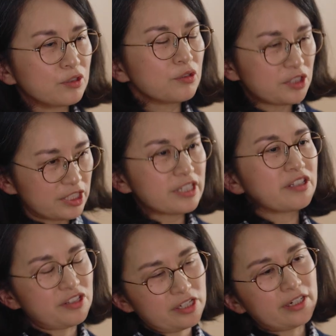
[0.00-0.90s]
not
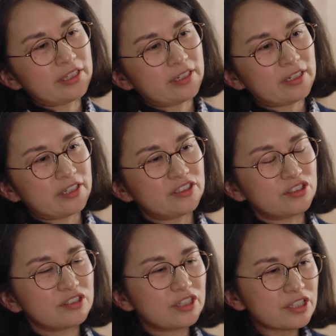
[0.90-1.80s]
just China and
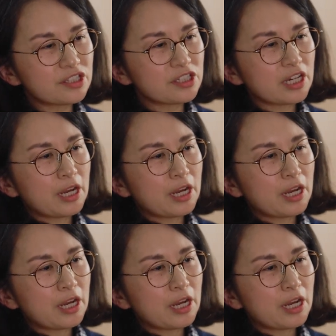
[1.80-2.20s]
the Dutch,